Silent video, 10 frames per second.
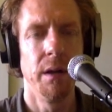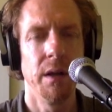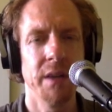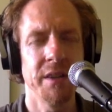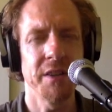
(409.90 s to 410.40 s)

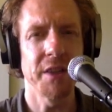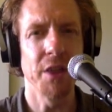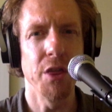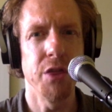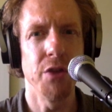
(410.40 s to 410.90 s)
That sounds like the
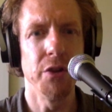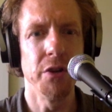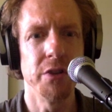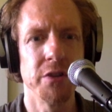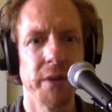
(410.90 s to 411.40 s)

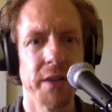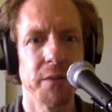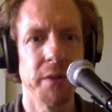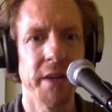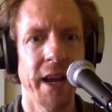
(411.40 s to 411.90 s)
third, so I guess
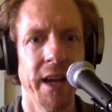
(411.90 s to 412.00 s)
we're in